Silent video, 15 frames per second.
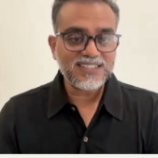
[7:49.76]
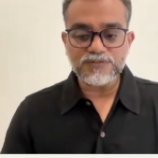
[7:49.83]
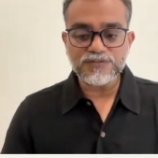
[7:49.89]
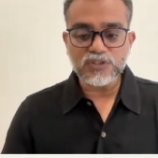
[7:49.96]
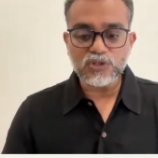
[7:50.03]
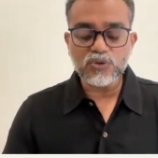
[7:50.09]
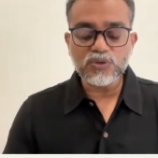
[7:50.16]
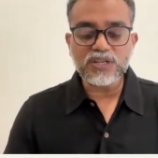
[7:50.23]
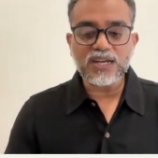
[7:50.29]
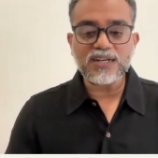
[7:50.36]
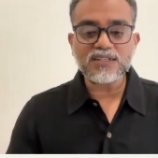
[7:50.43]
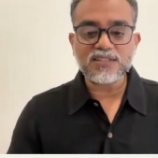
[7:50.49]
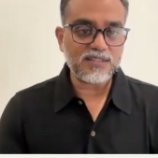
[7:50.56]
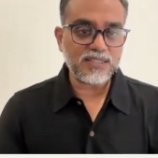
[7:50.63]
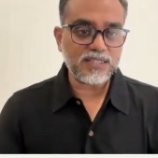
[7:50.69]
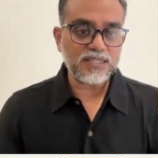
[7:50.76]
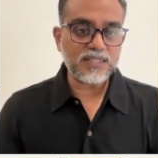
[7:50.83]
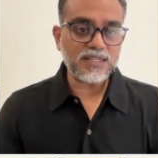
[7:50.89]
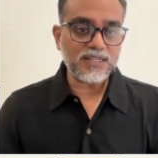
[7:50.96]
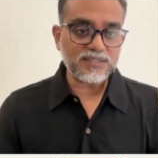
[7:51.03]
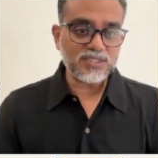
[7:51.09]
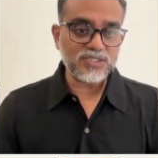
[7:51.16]
If you look at the
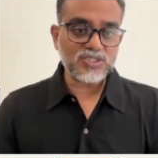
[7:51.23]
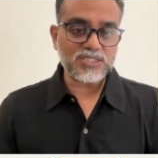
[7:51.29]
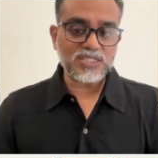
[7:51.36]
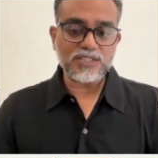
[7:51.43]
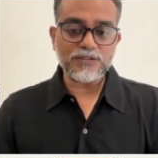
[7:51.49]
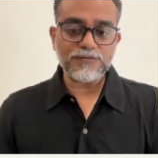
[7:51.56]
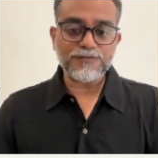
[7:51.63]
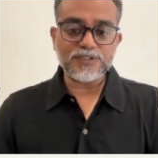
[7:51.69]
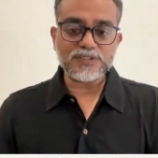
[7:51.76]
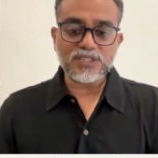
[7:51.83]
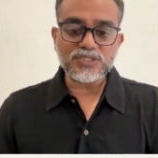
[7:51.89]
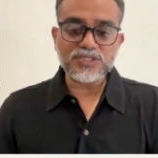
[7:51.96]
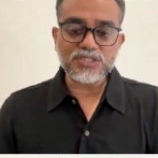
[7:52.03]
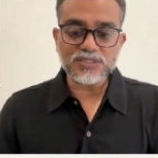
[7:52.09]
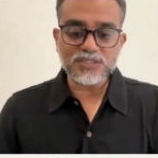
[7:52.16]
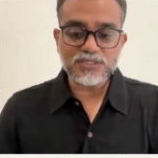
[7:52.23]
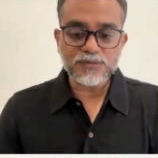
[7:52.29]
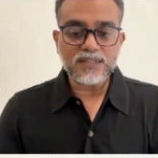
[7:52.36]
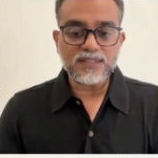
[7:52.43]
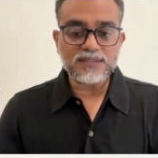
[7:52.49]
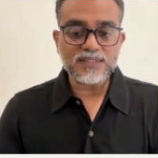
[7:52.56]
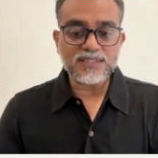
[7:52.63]
industry, physicians
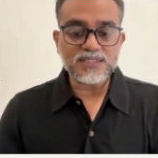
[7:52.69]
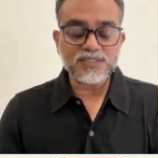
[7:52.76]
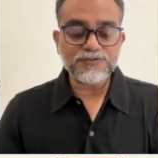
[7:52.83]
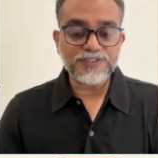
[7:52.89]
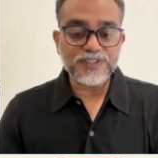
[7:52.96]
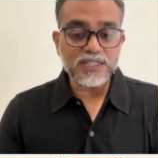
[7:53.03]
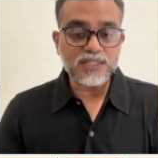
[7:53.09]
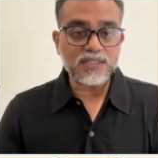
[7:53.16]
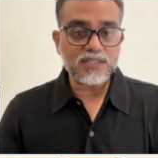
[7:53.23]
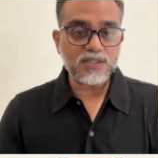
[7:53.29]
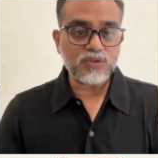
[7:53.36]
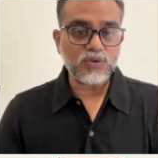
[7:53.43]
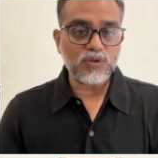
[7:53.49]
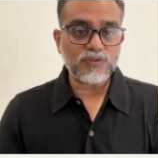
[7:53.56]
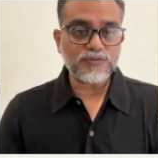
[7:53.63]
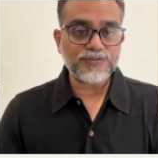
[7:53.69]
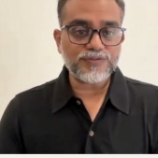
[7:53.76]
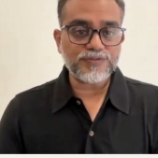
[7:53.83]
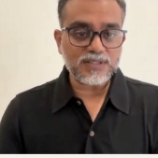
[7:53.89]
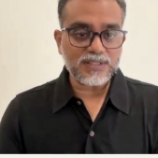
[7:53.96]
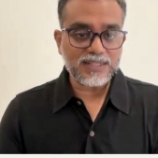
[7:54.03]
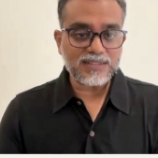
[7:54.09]
in this field of
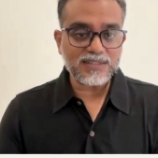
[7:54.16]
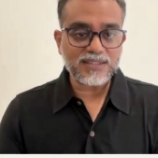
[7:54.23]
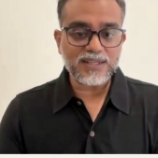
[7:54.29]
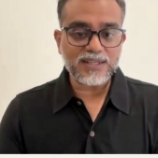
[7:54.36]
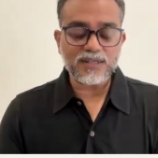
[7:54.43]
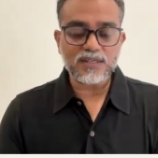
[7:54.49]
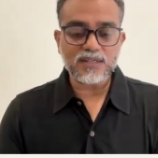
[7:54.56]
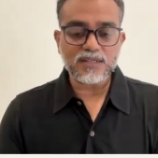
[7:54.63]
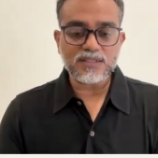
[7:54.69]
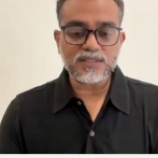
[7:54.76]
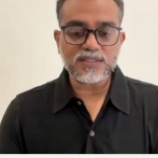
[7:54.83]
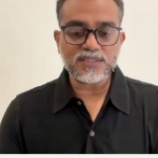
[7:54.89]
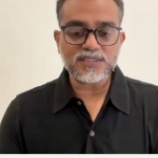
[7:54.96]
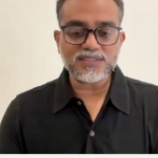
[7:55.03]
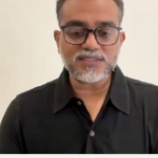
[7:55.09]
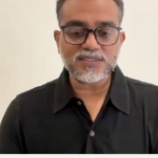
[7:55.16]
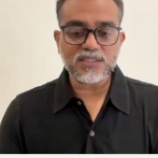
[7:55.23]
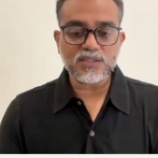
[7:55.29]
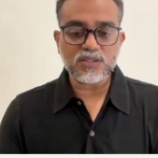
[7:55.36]
healthcare is